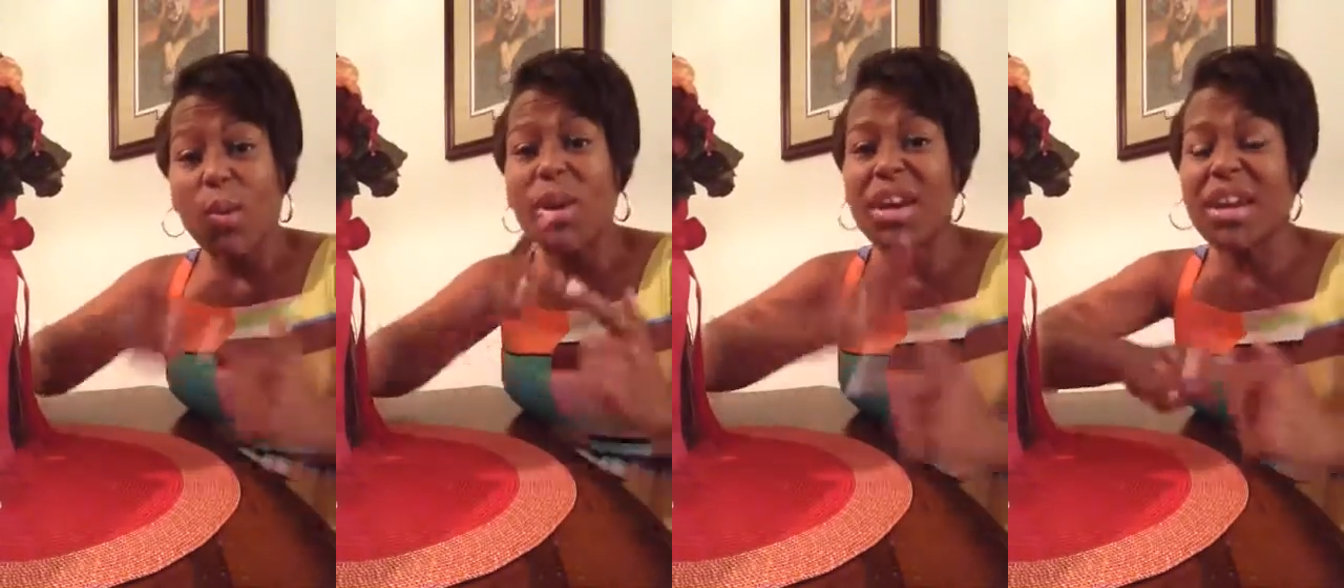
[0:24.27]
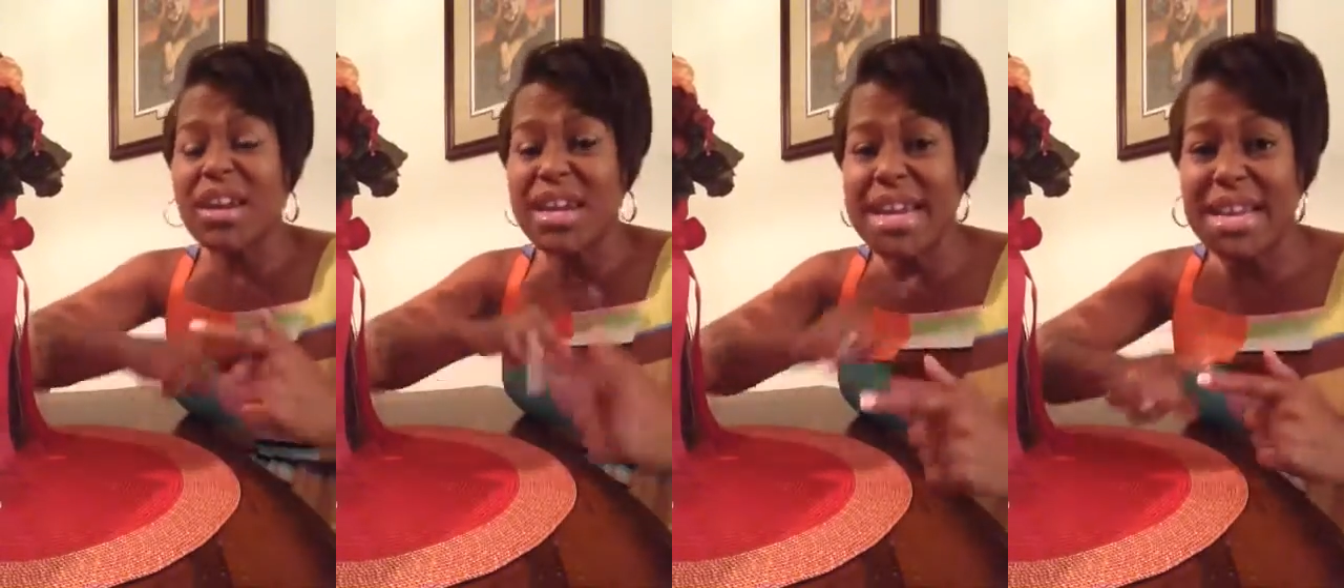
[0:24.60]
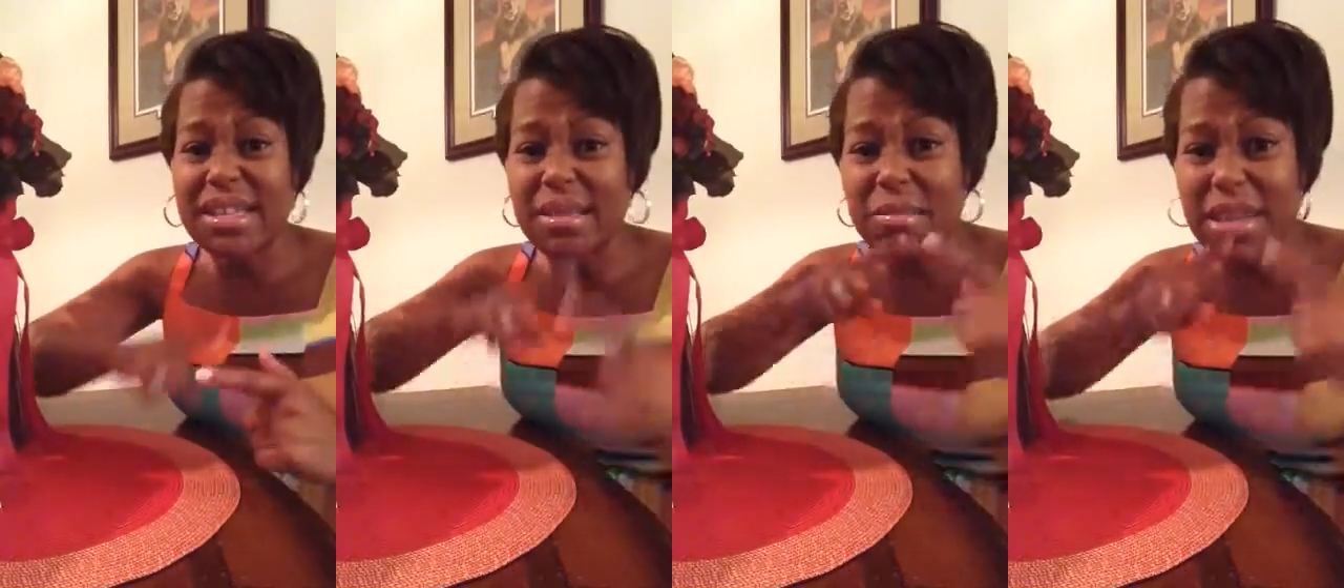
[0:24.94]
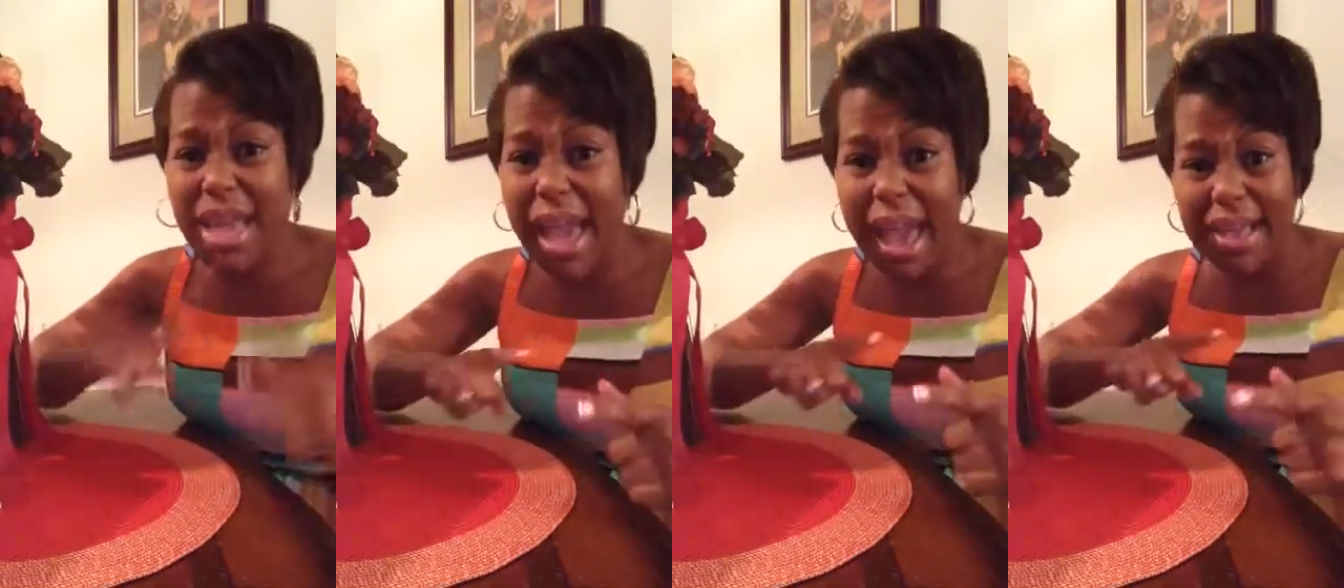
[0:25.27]
we're going to need some
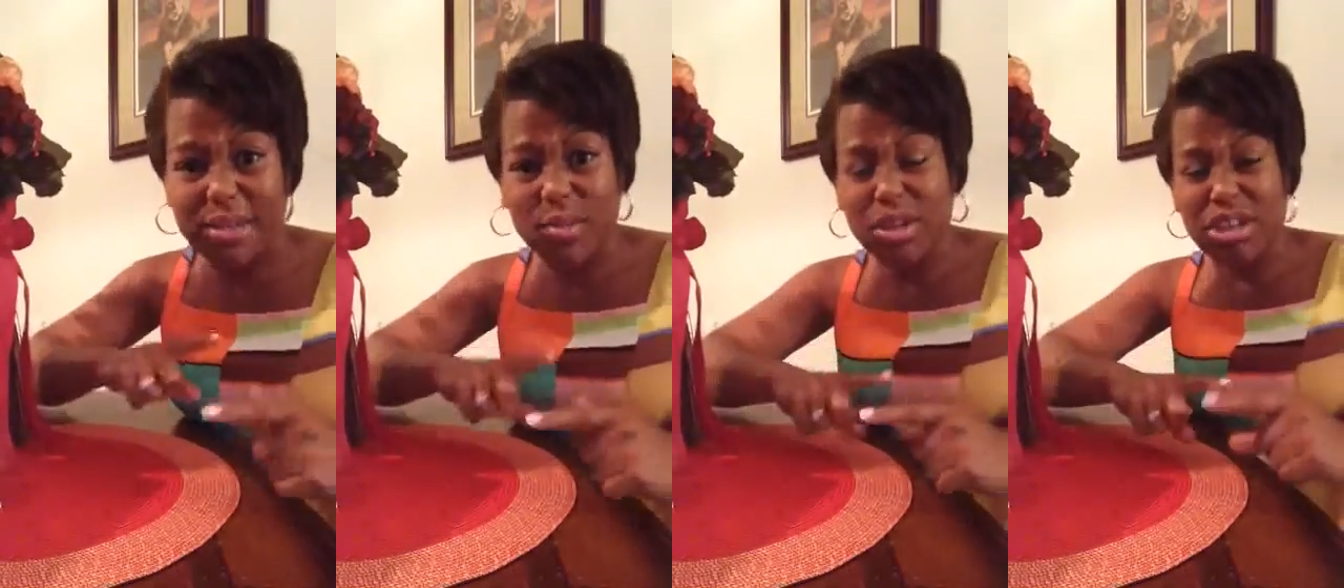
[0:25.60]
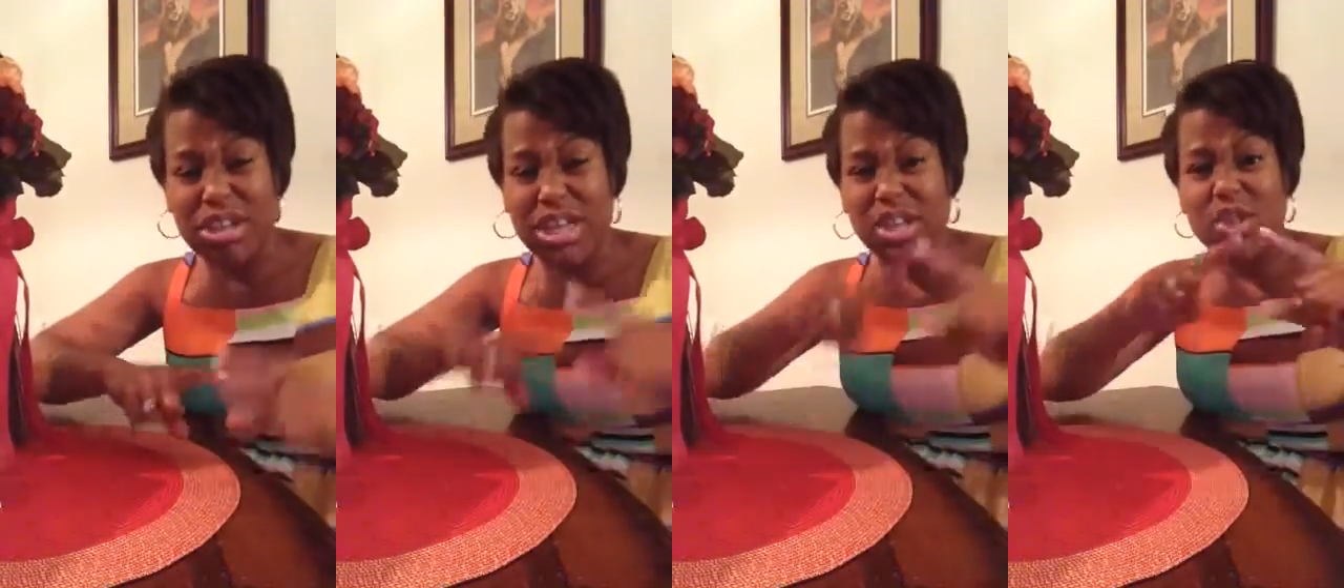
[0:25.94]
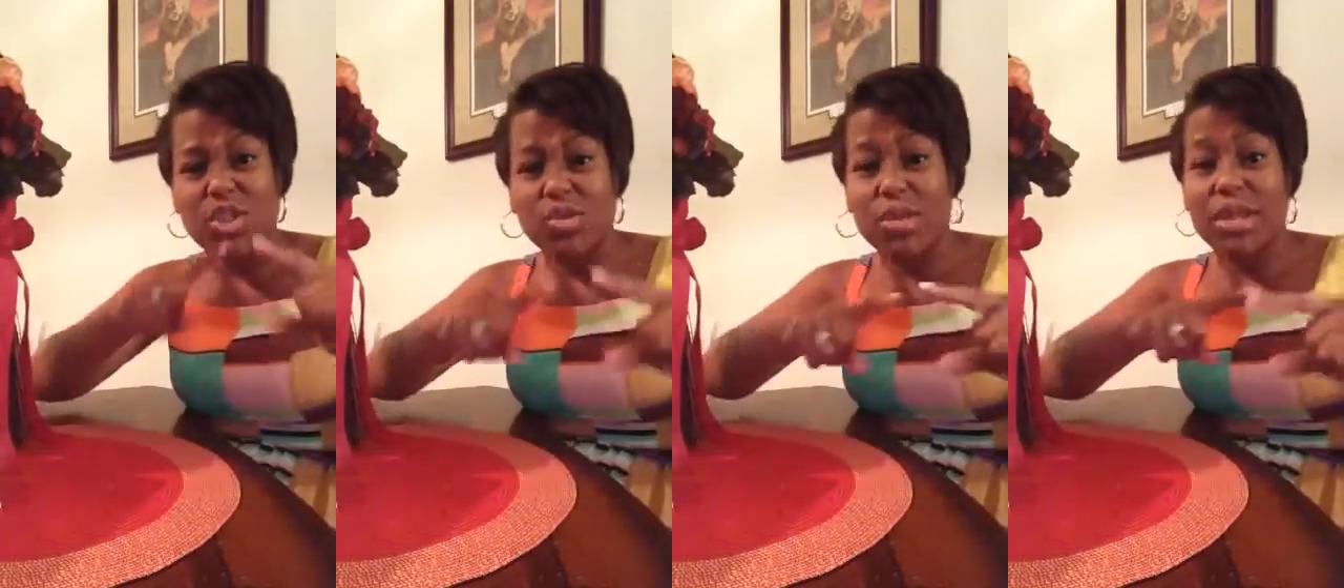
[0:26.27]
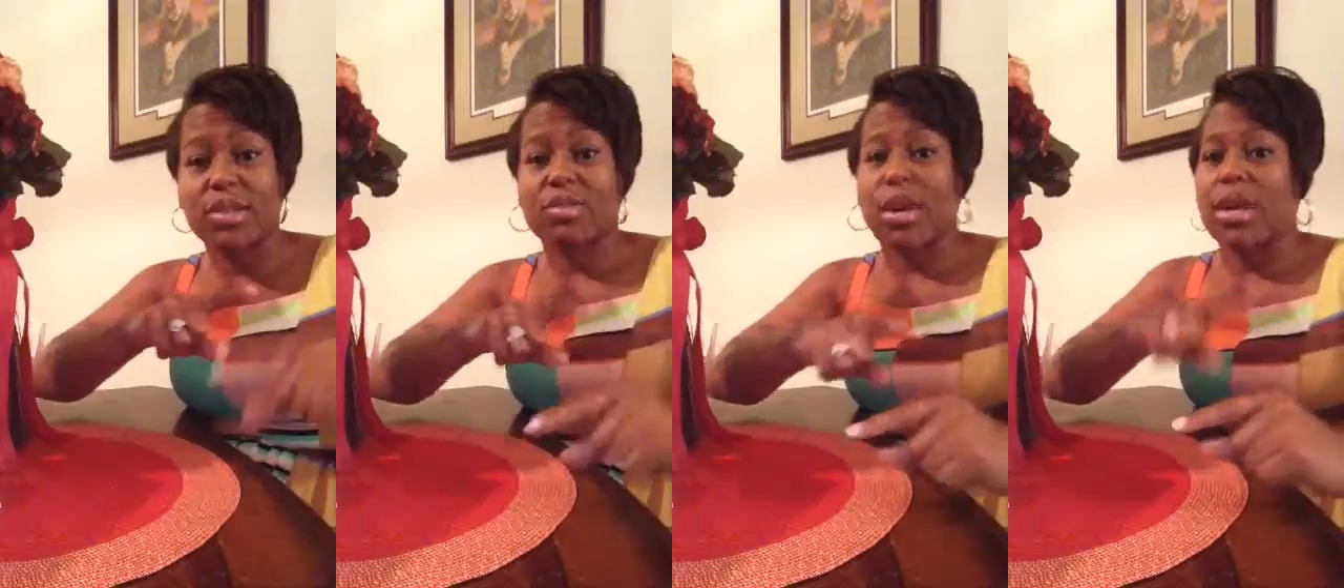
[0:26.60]
cats. We're going to need you.
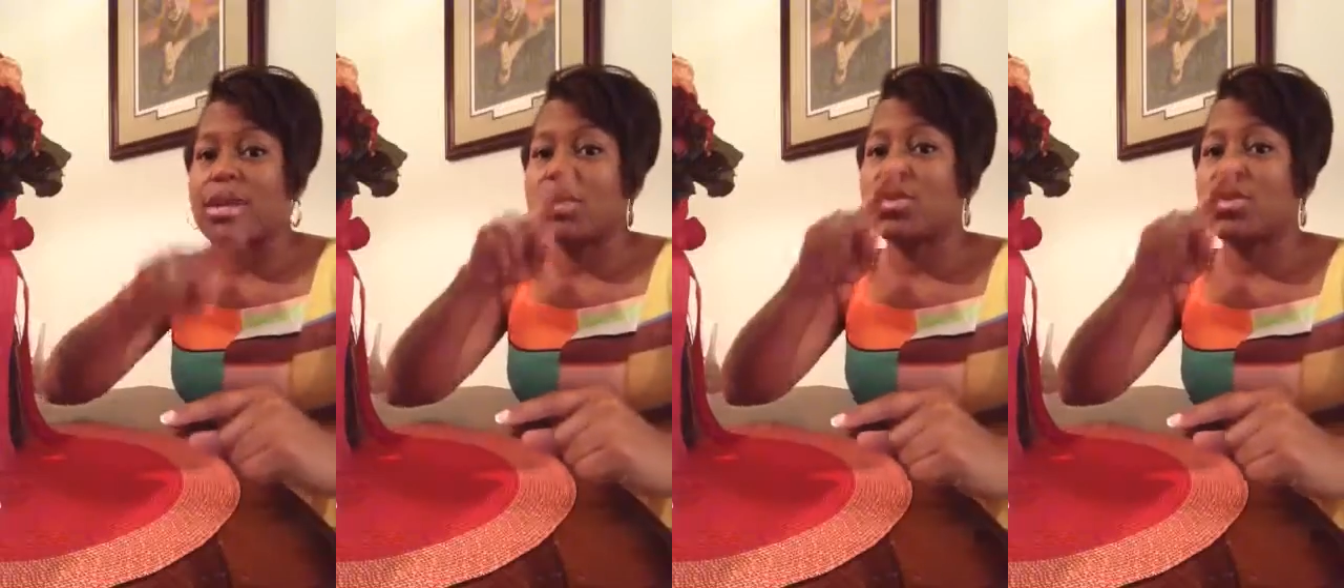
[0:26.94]
That's right.